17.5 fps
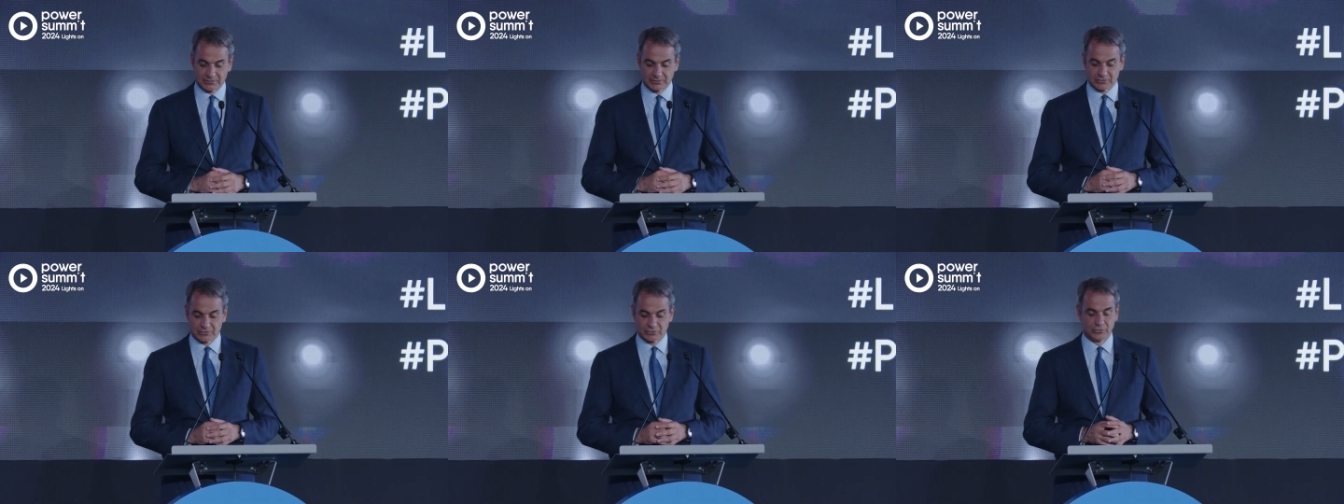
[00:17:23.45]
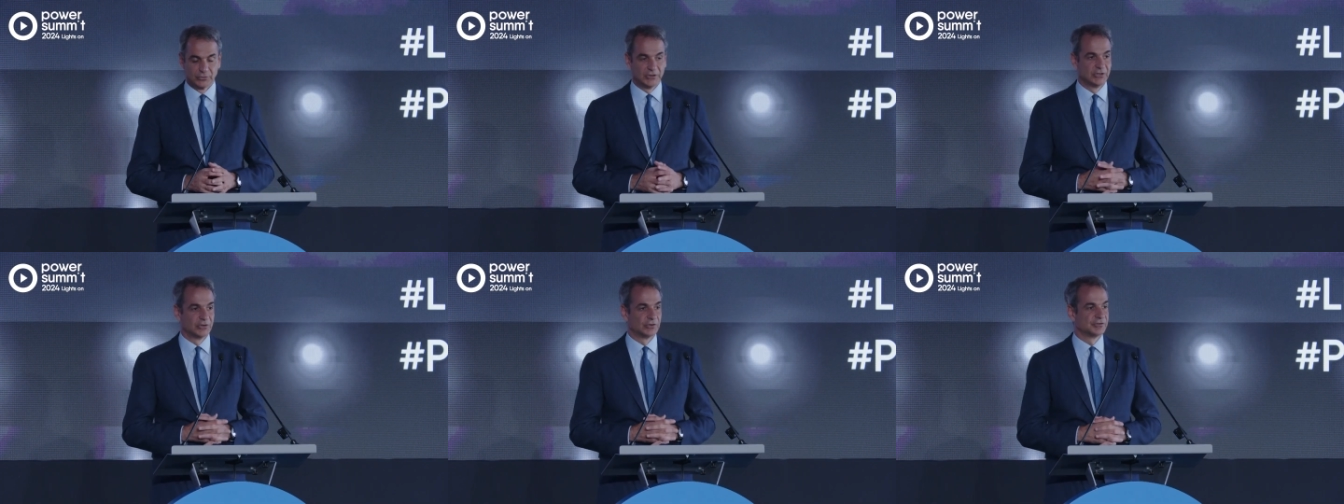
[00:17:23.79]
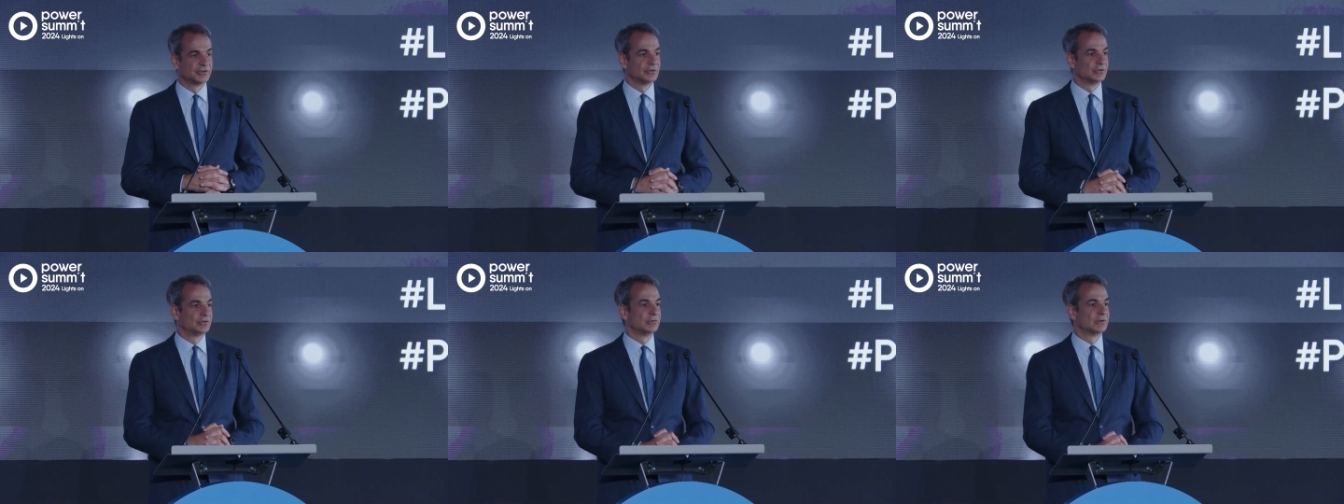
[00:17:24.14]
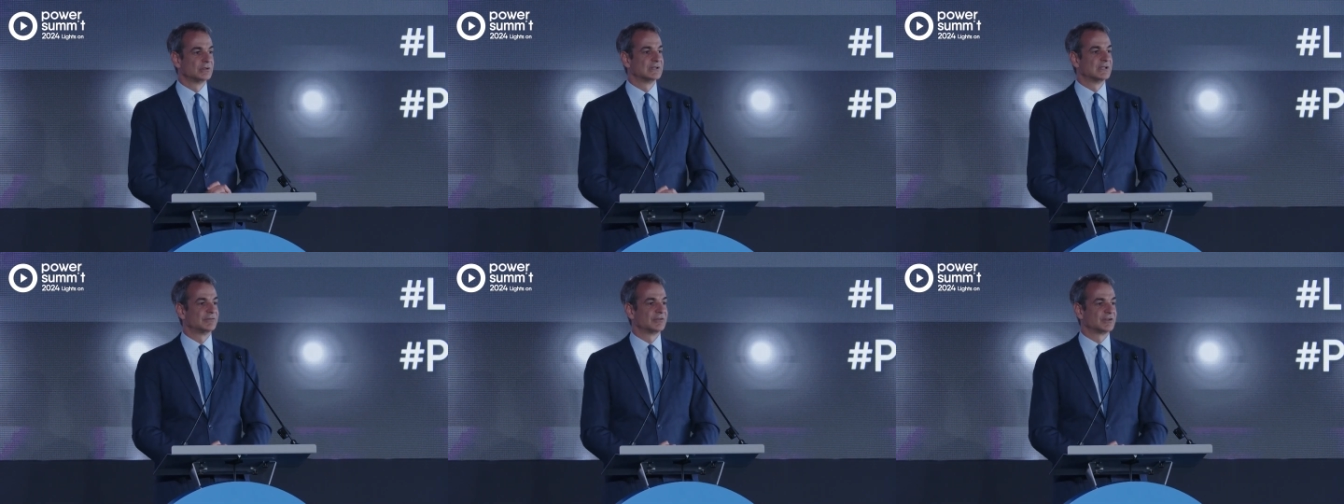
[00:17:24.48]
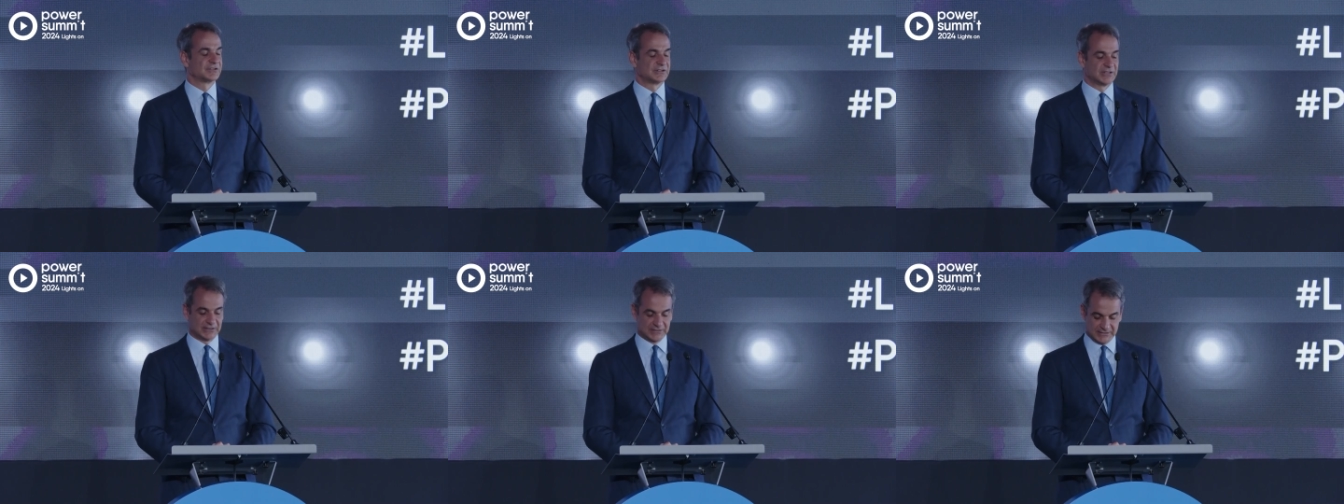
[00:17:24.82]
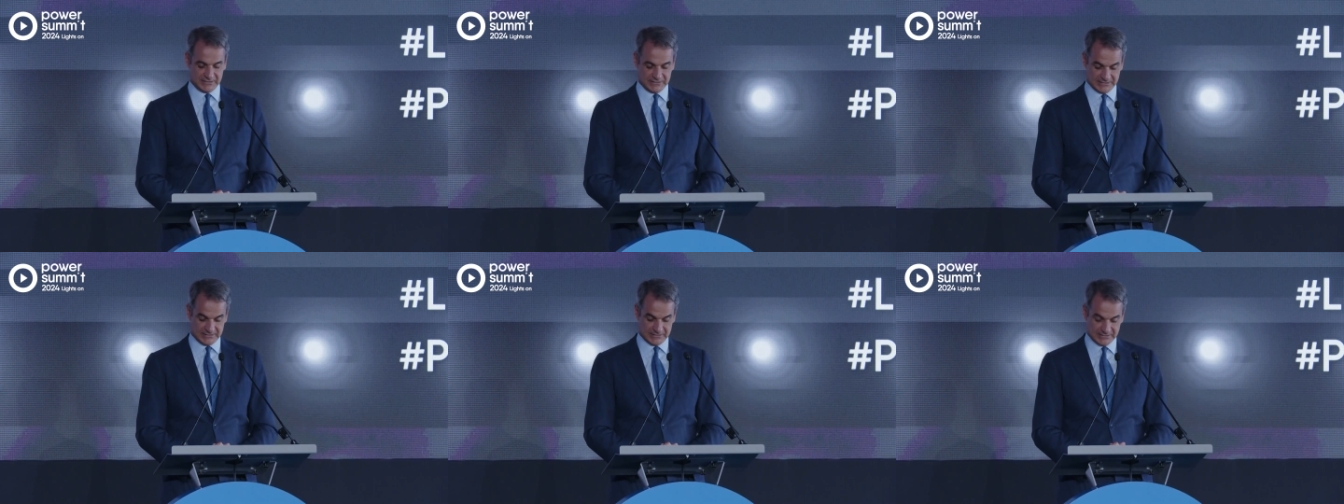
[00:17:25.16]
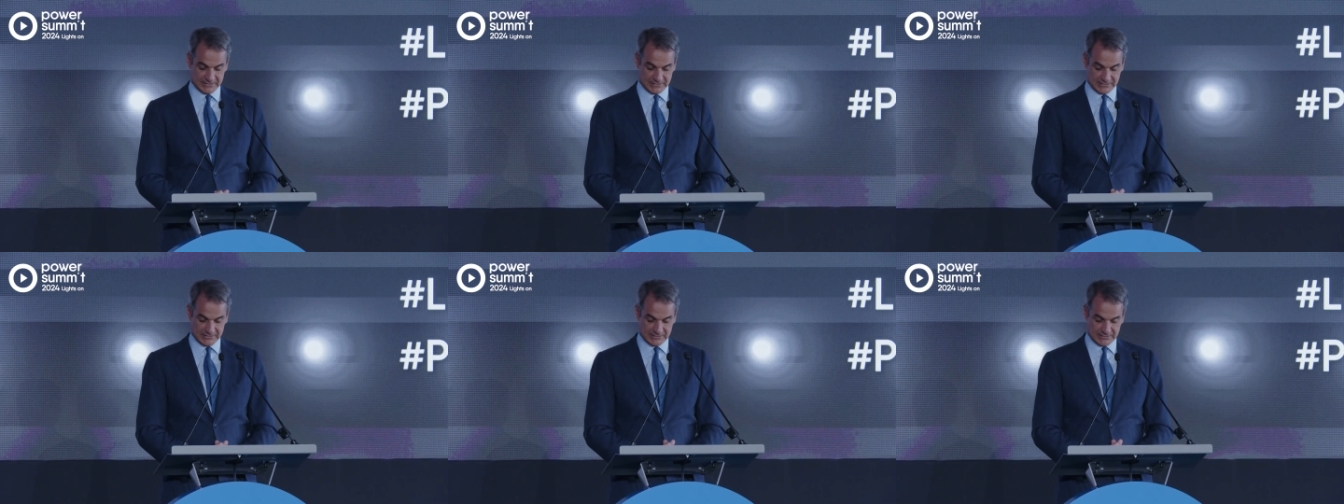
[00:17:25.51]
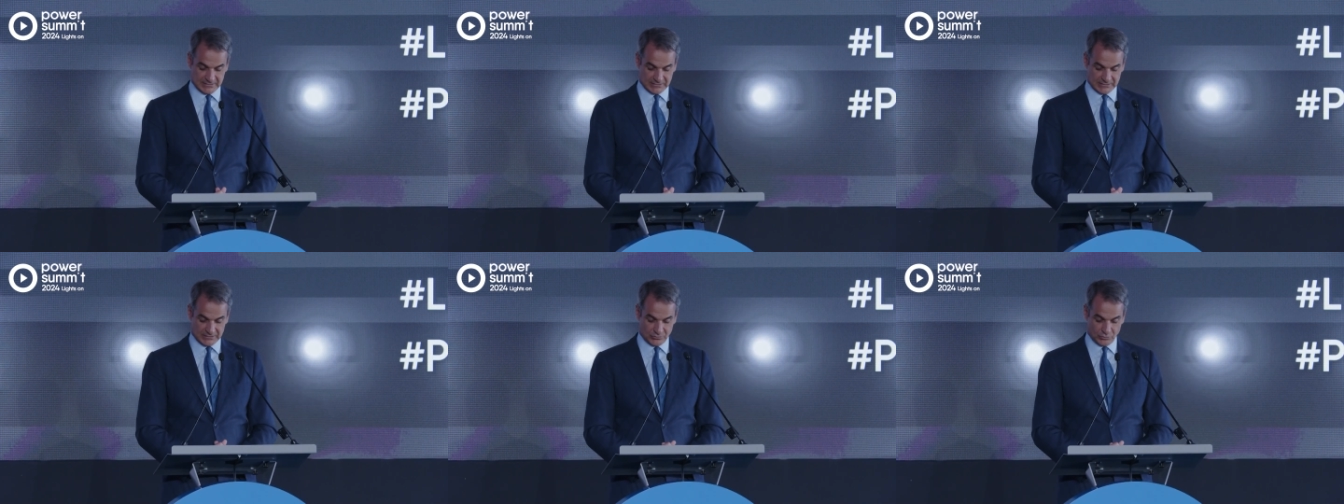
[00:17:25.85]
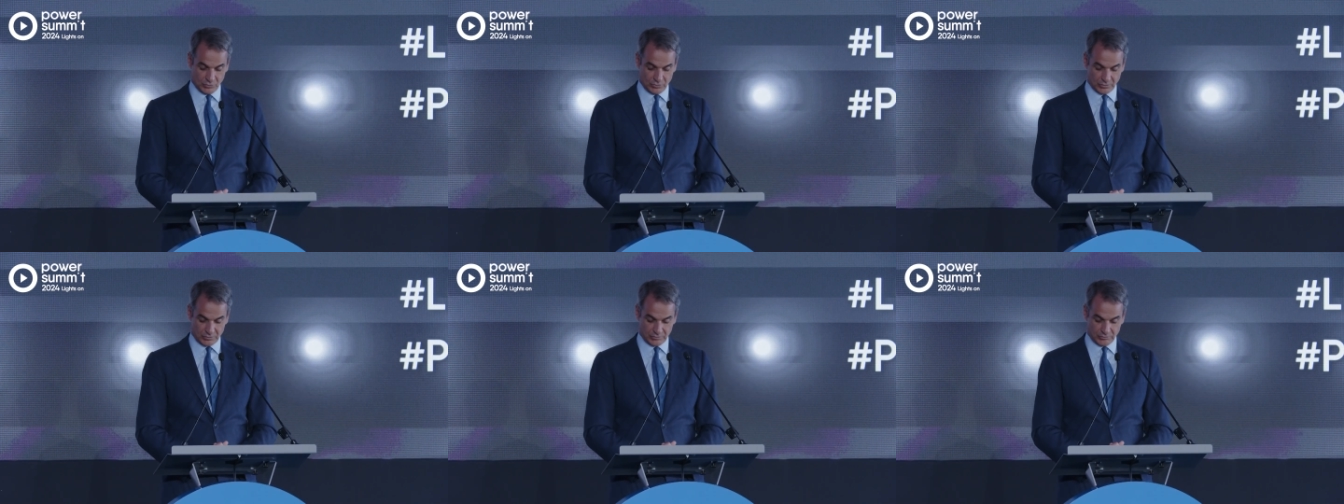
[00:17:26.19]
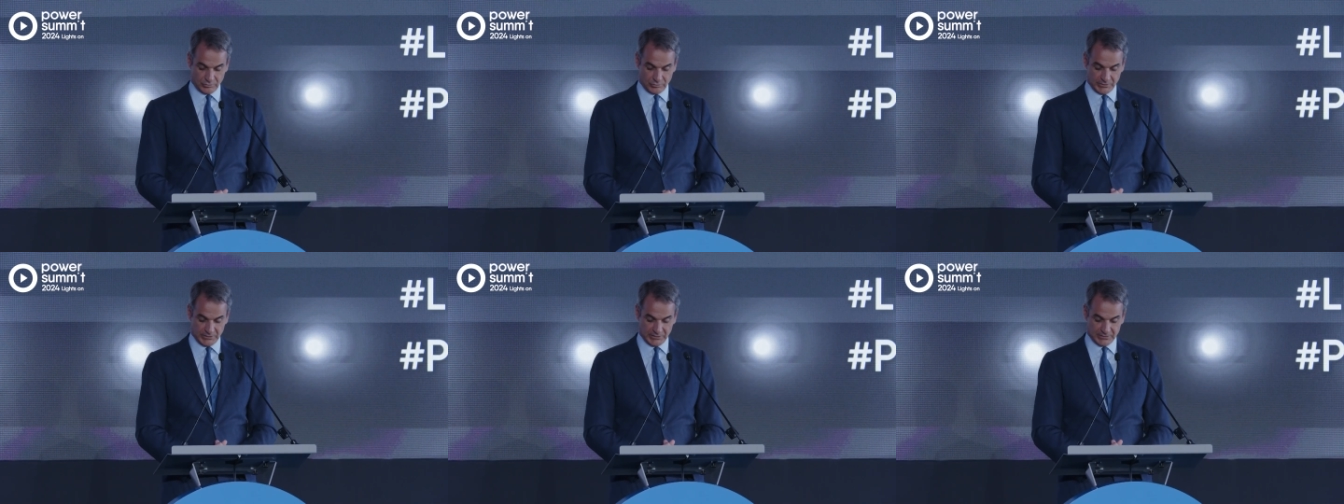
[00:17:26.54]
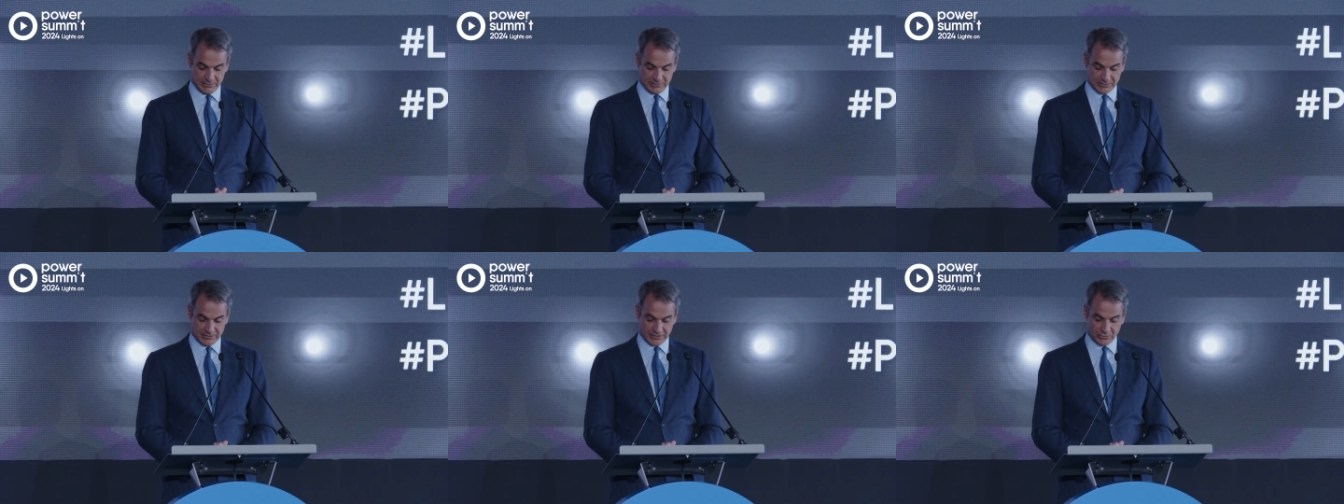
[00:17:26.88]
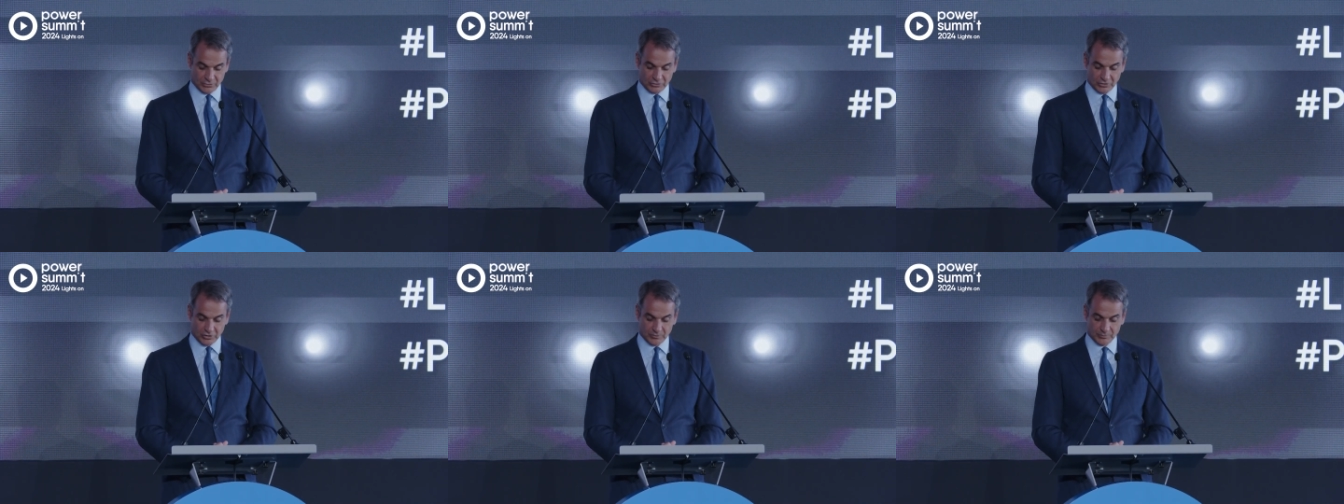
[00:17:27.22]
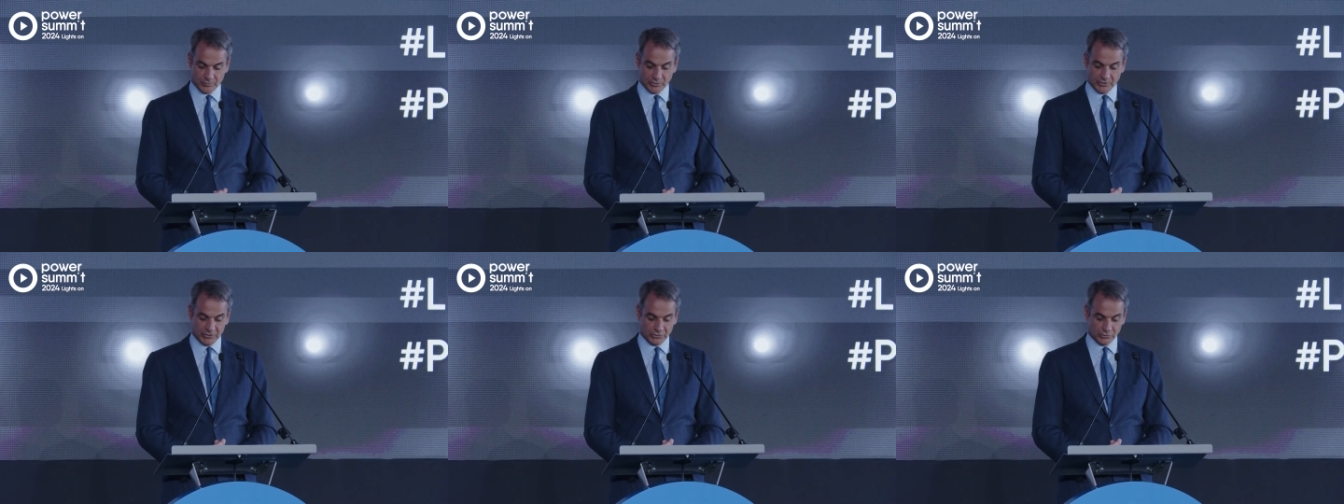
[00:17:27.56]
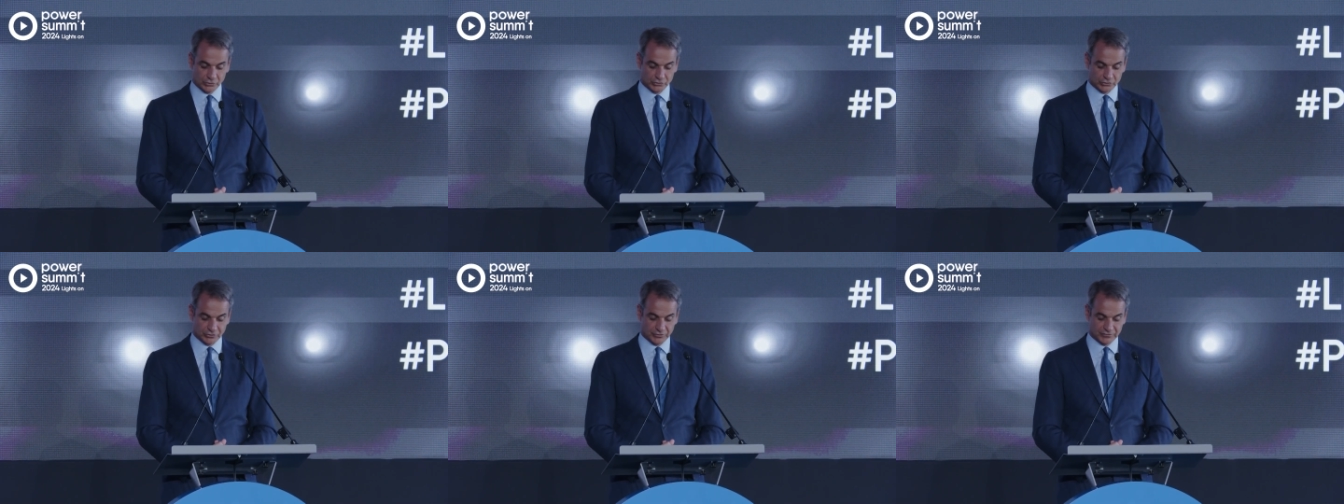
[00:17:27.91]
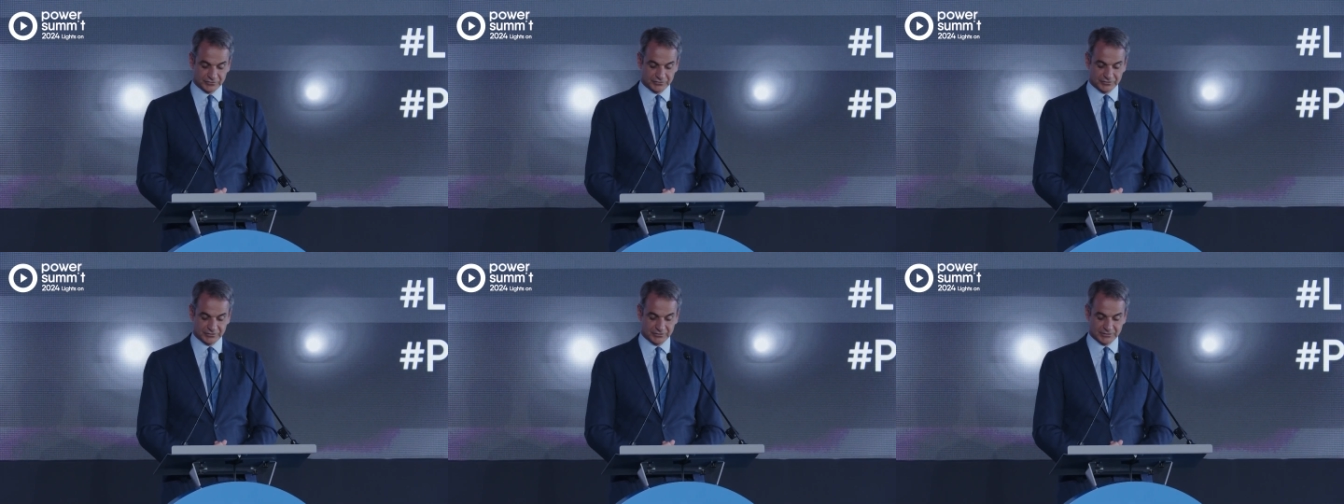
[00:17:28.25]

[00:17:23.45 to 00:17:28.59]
2 years into a devastating war, we cannot harbor illusions